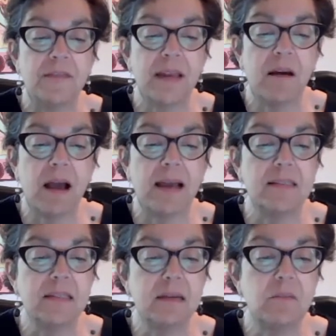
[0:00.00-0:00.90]
Now, I
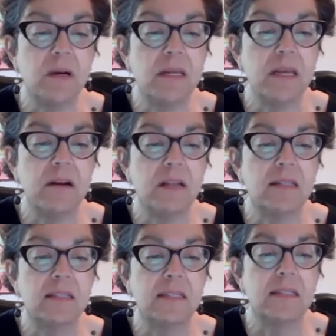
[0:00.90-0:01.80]
see one here
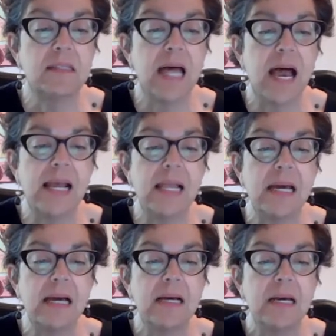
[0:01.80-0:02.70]
that says
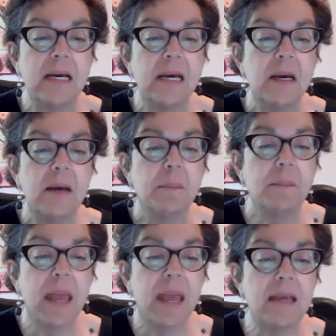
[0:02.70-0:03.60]
Lila
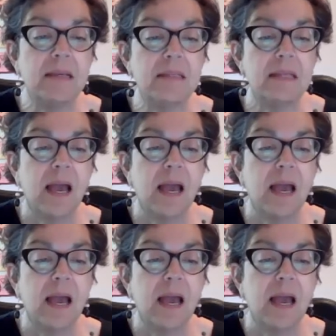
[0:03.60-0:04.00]
May's